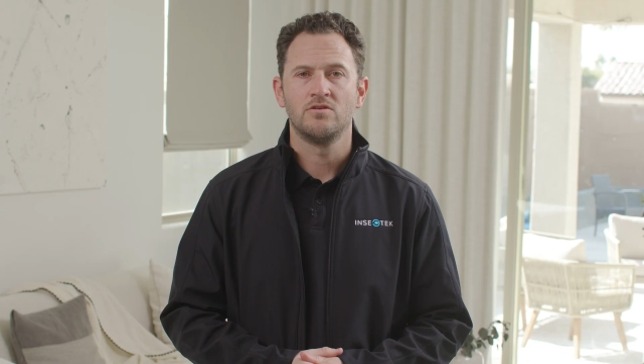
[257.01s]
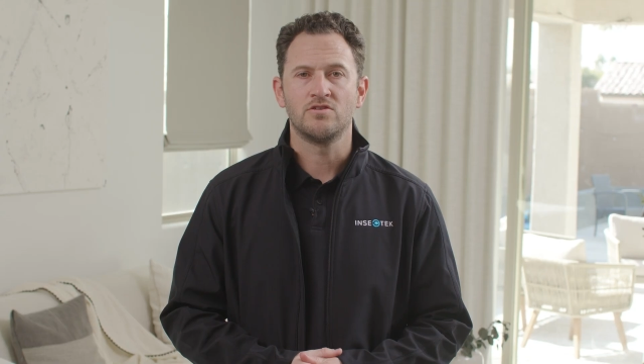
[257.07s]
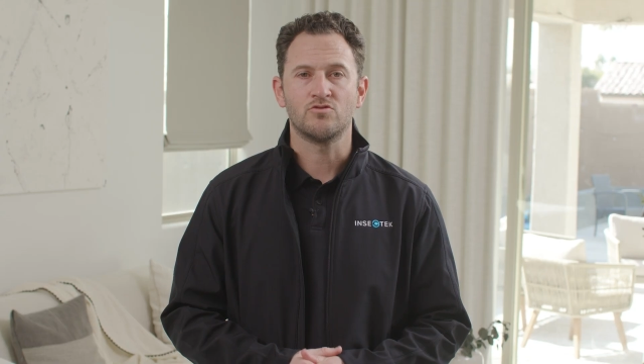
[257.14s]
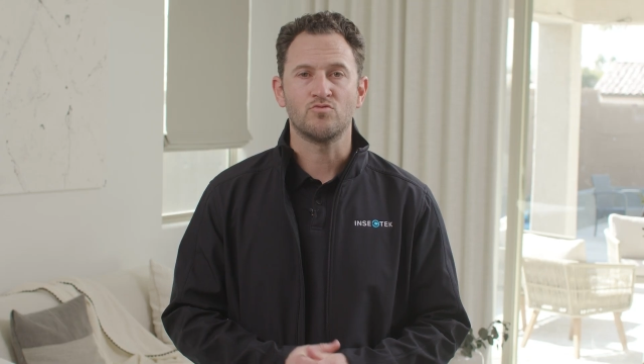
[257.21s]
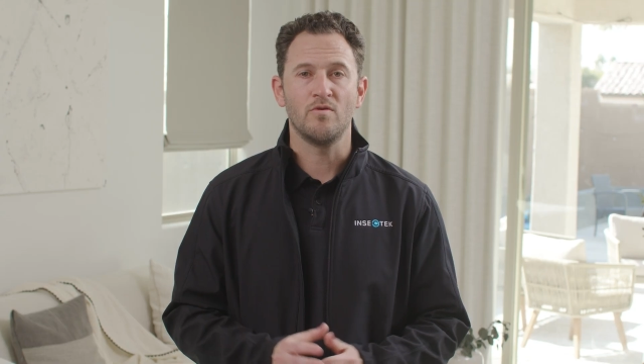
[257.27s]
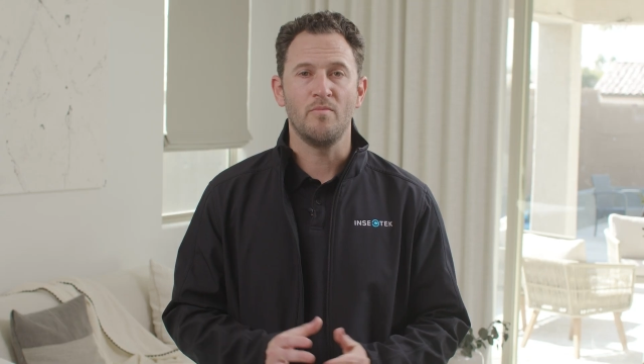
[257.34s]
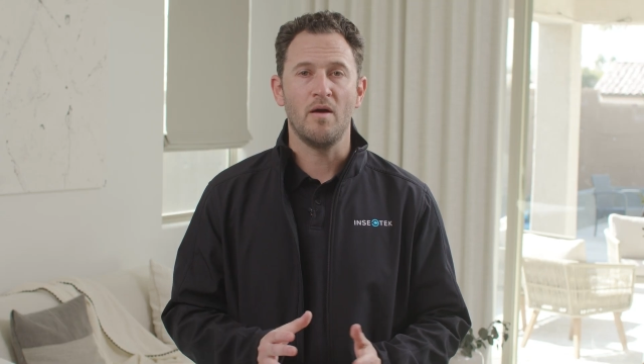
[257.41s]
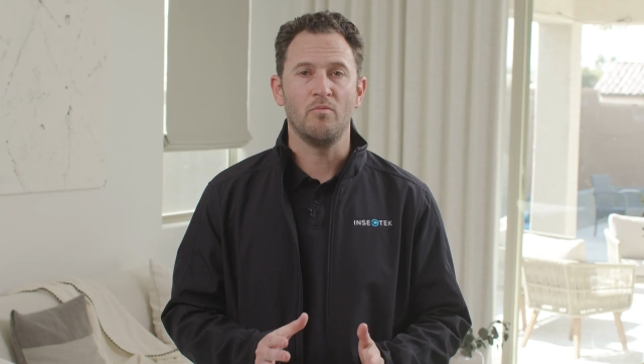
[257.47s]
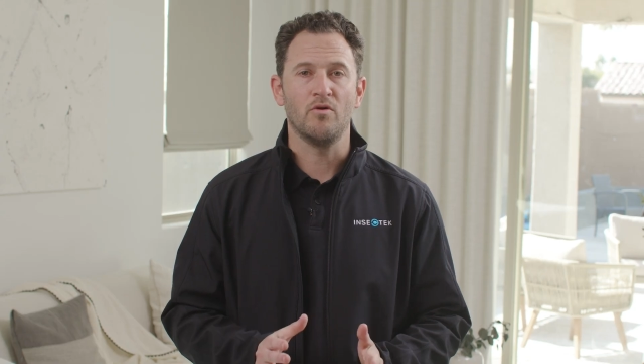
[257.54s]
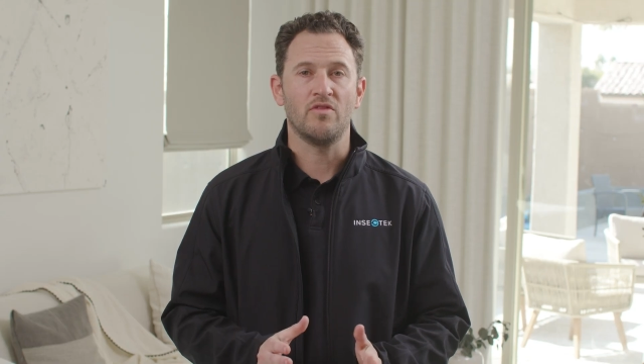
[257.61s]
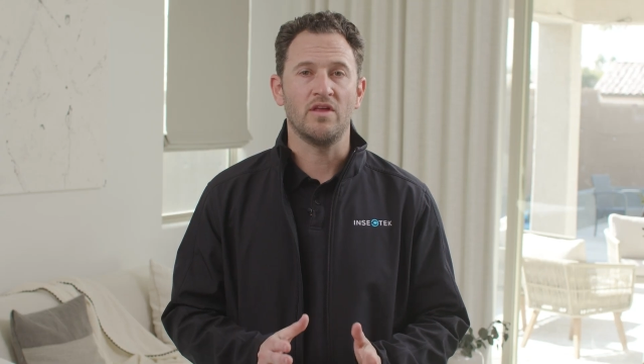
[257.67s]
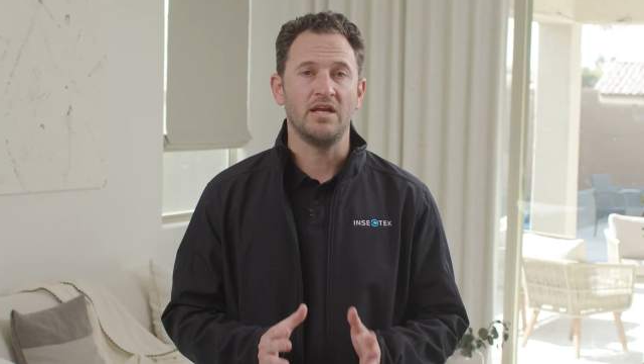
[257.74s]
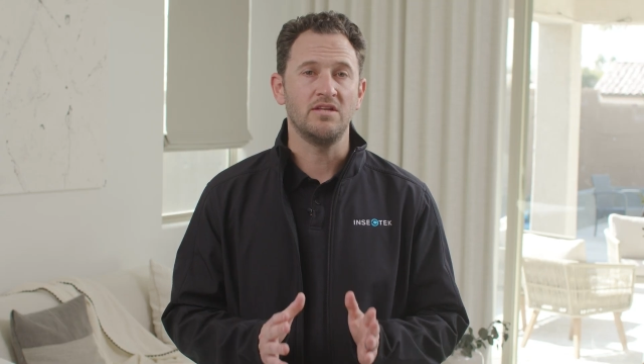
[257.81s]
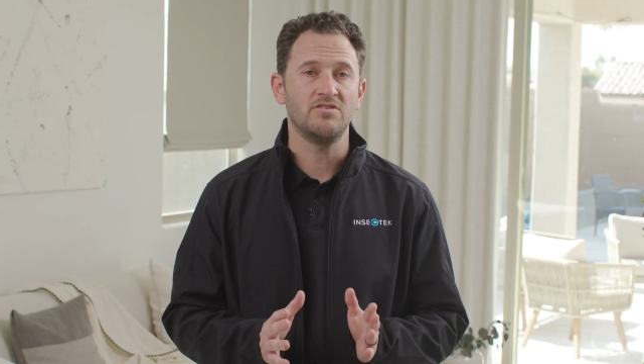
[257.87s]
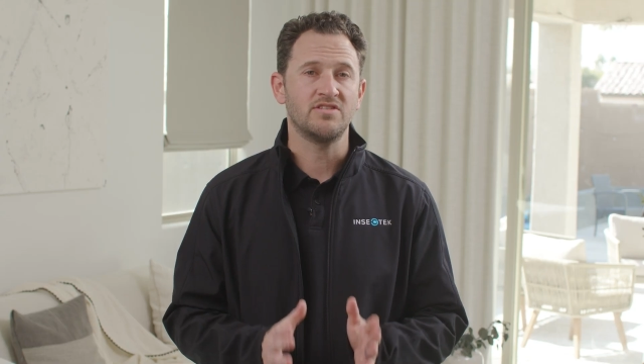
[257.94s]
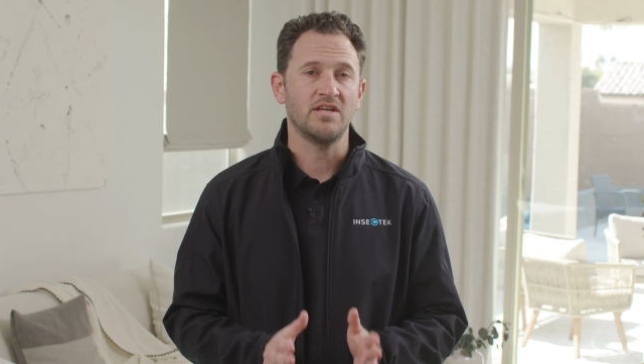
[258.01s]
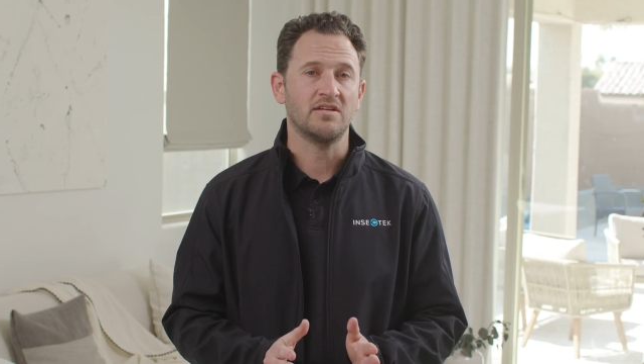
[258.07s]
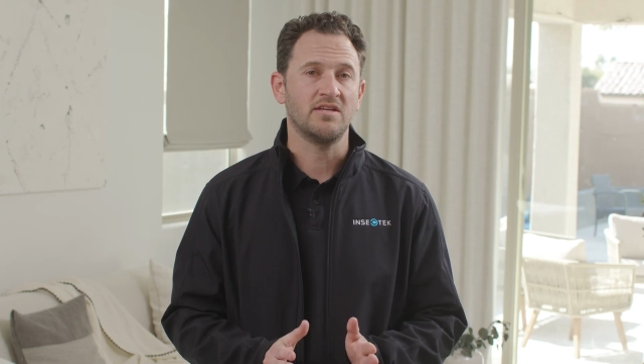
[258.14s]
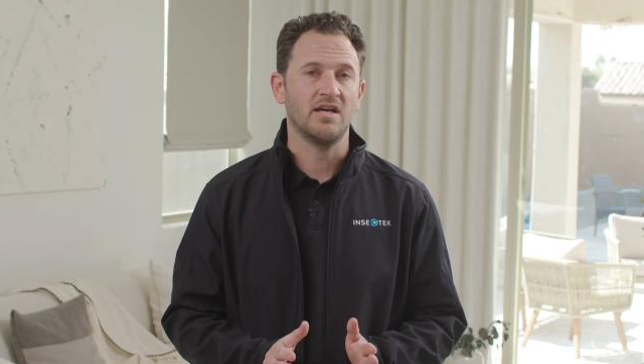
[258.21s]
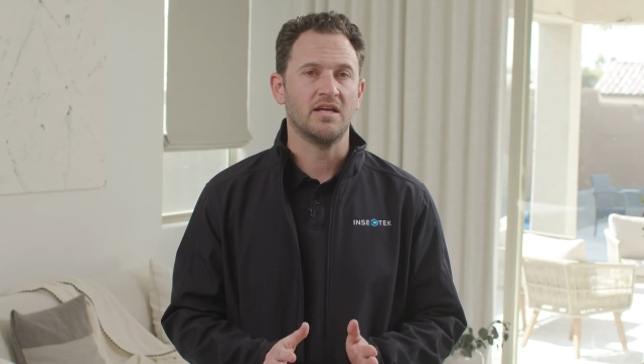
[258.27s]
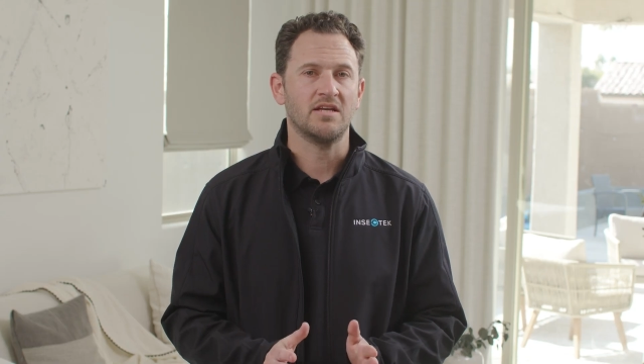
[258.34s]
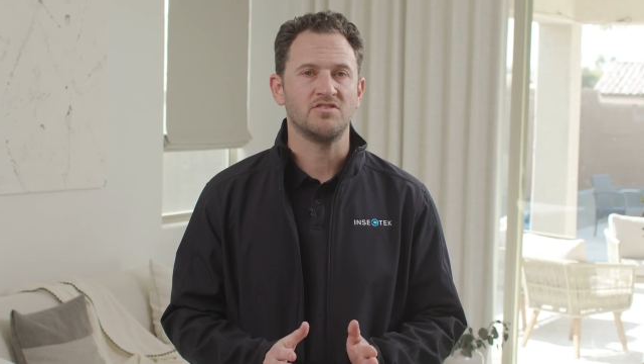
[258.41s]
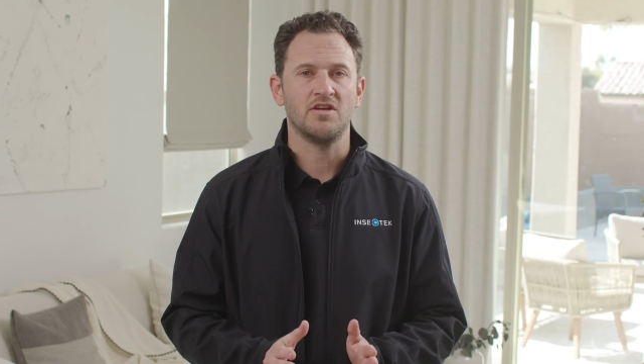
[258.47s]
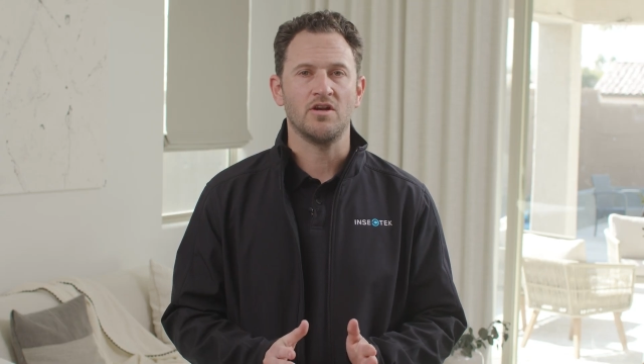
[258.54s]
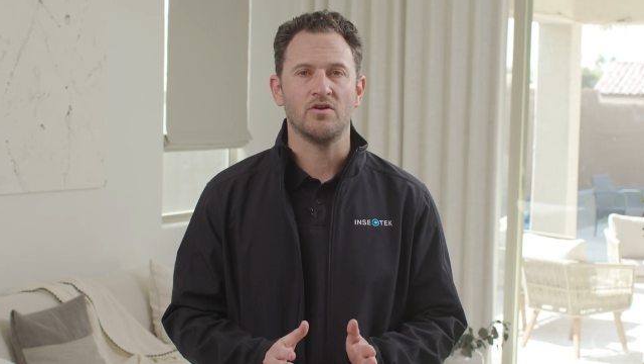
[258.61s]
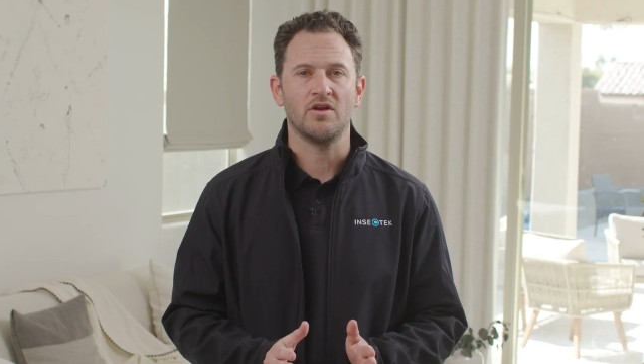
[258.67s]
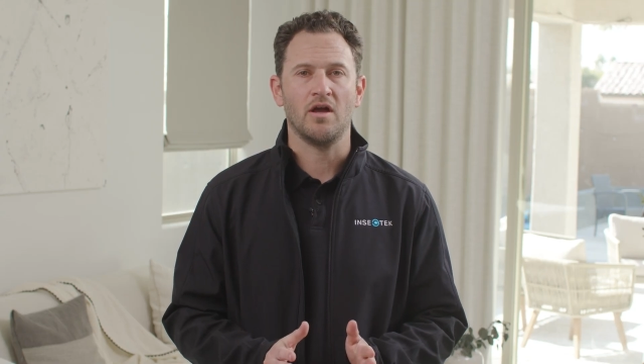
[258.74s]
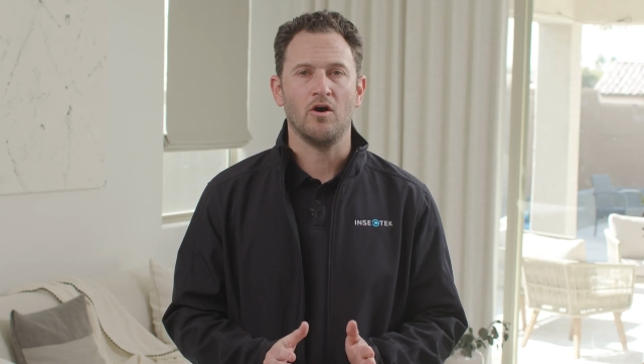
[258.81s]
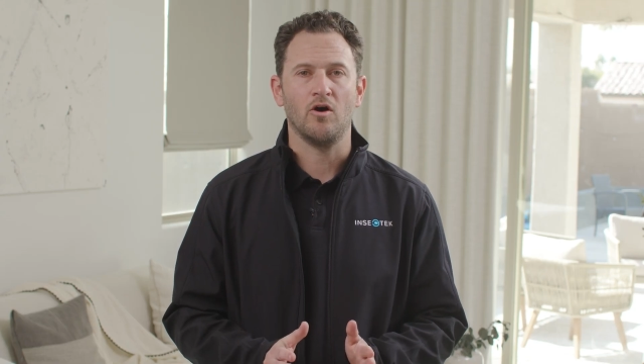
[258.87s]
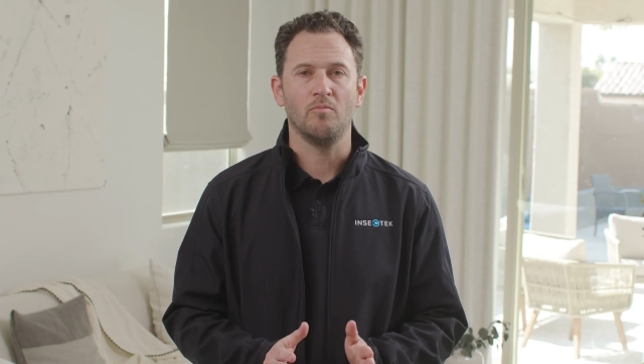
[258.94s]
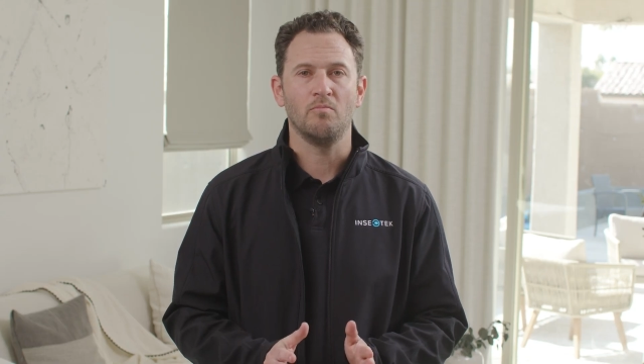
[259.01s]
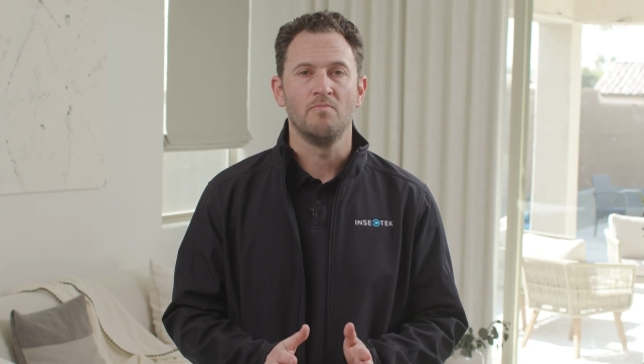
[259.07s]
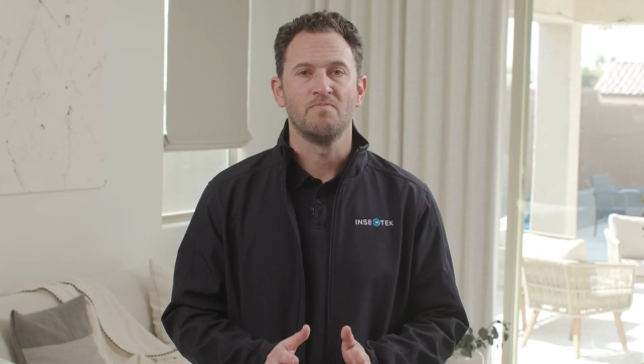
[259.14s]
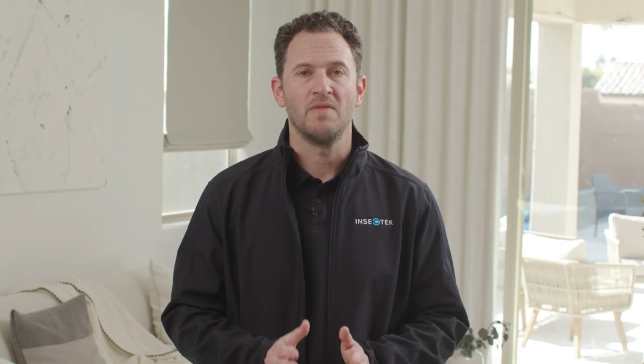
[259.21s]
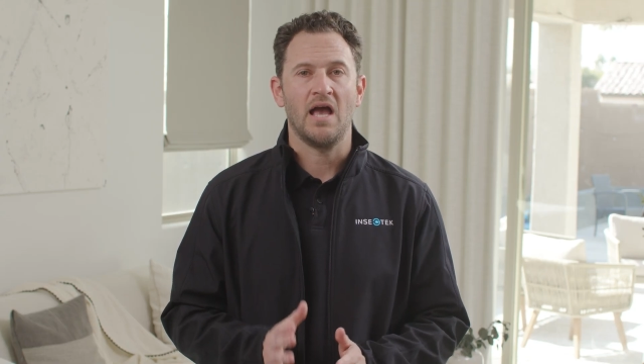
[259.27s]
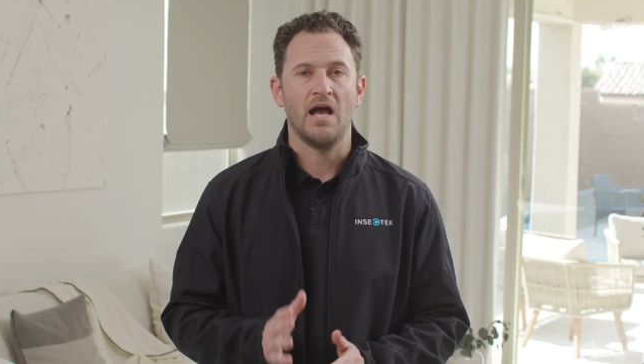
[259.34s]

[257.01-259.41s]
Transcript: Just remember that Insectek is here to help